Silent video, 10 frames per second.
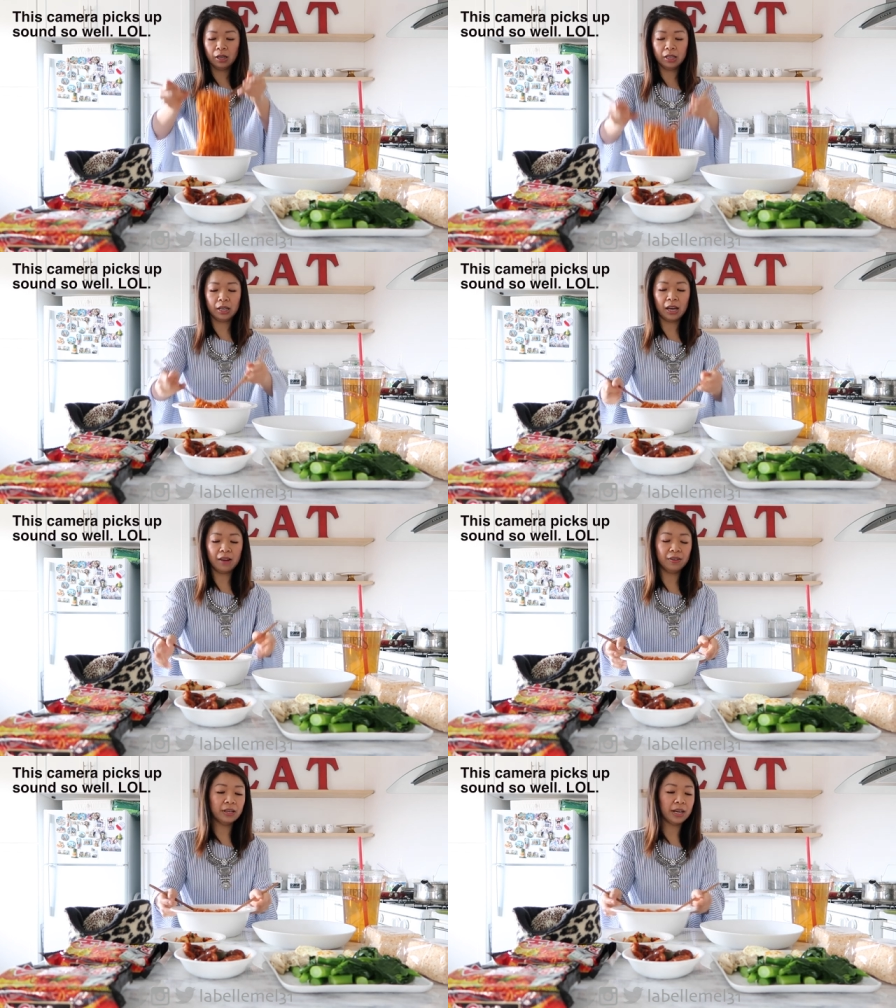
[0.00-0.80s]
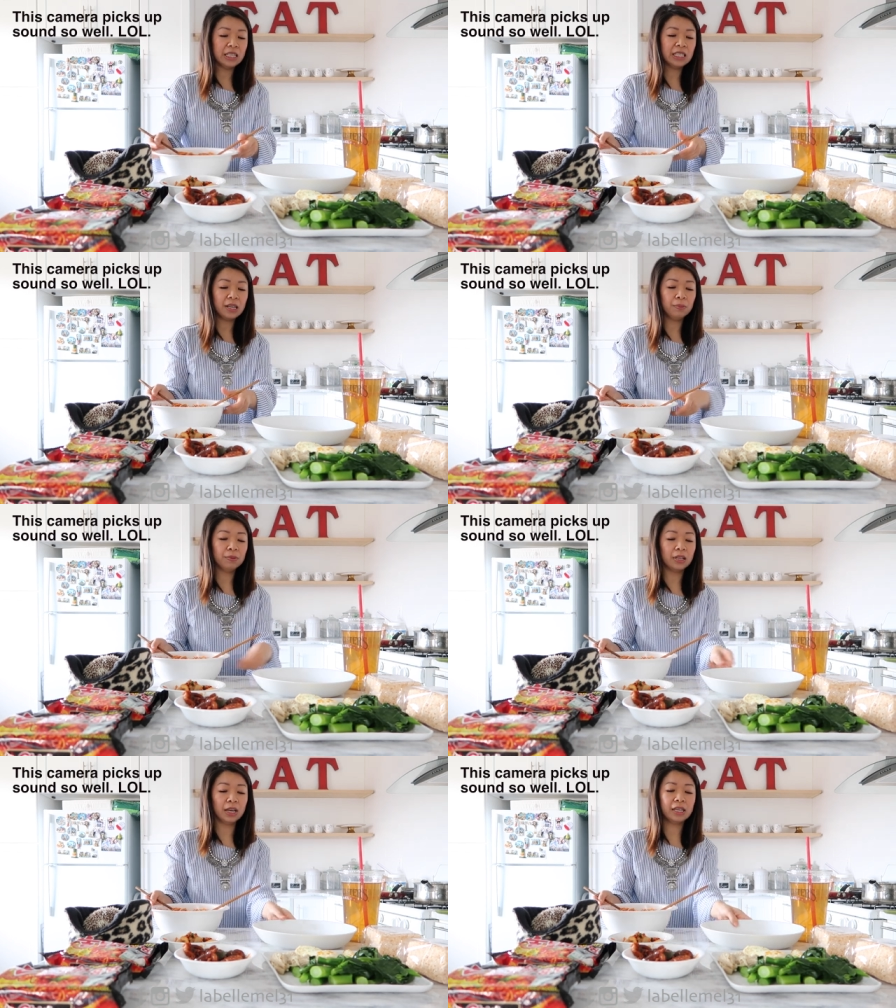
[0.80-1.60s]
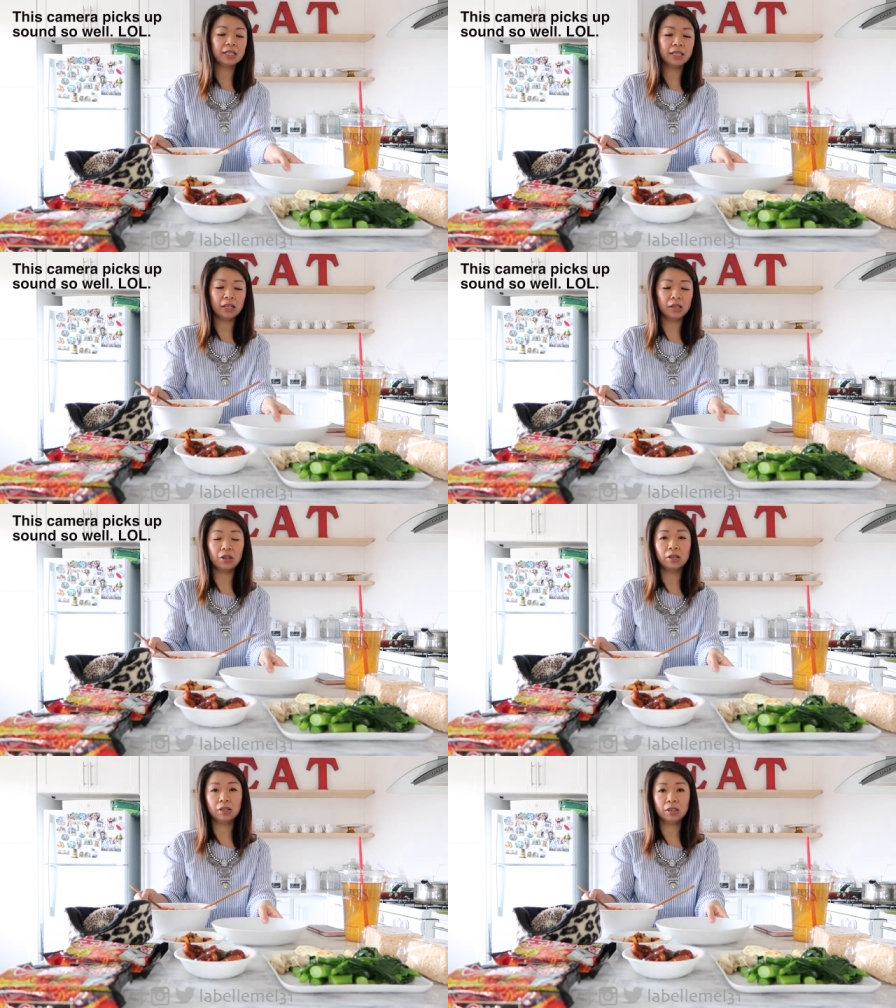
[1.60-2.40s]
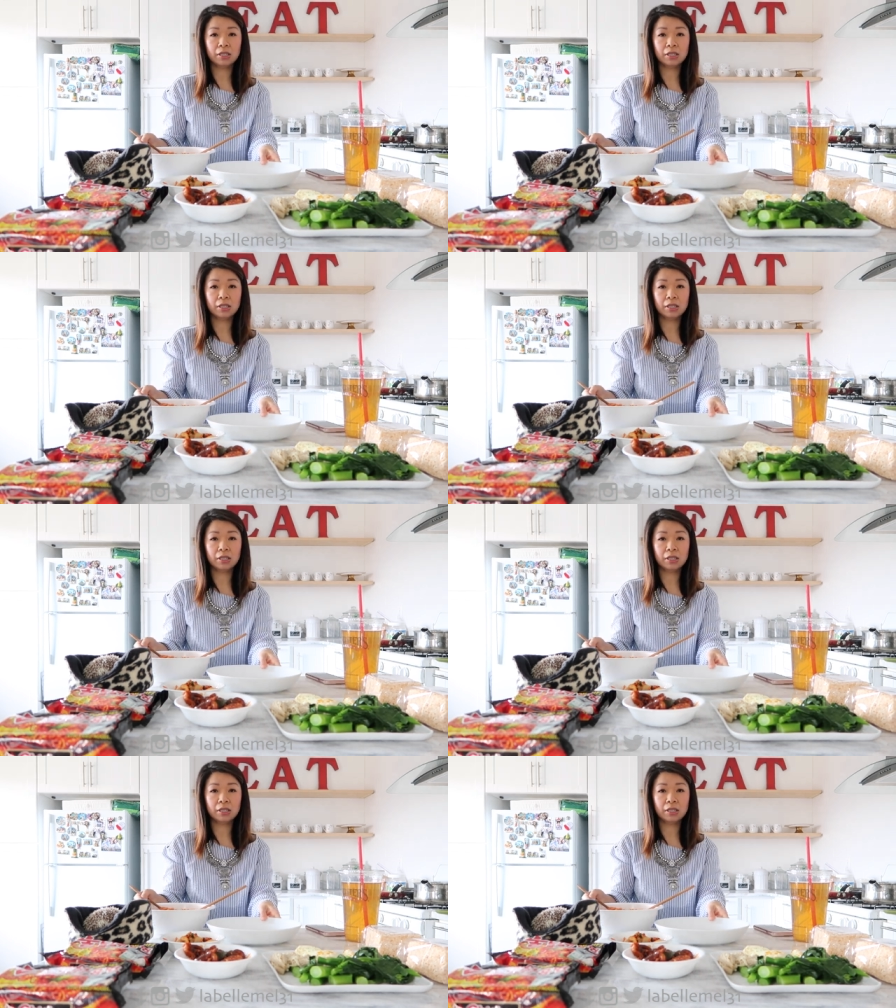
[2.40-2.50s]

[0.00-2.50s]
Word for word: And then I have a nice plate here.